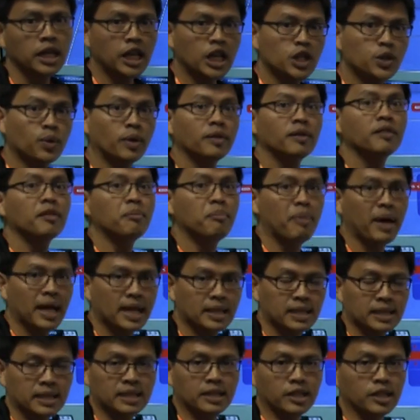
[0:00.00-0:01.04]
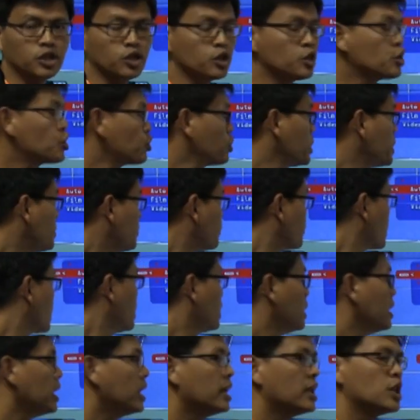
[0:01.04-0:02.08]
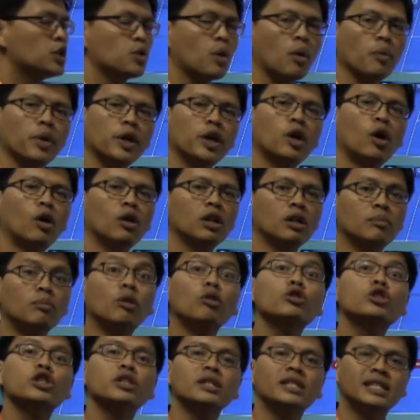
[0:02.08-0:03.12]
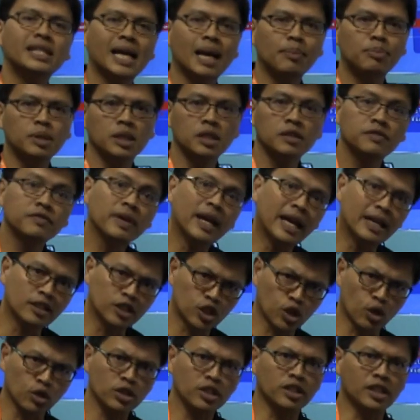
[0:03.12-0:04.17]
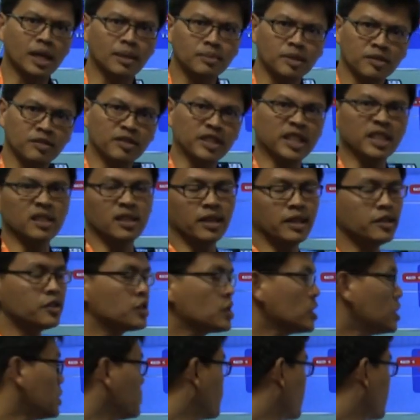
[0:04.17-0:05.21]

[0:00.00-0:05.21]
is one of the best in the industry. It is what we call the motion adaptive and source adaptive deinterlacer.